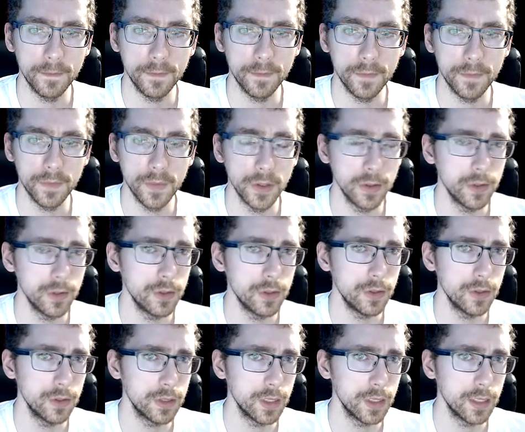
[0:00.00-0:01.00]
those who
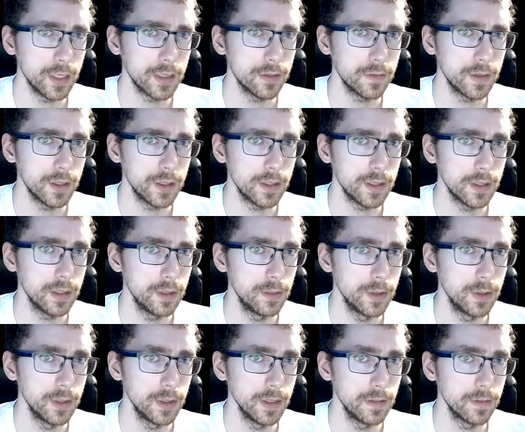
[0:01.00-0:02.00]
sacrifice
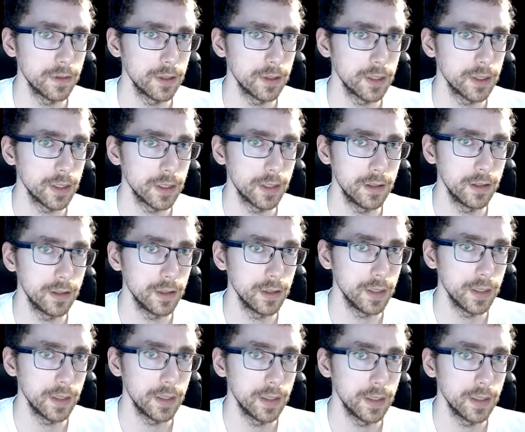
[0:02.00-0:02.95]
liberty for security,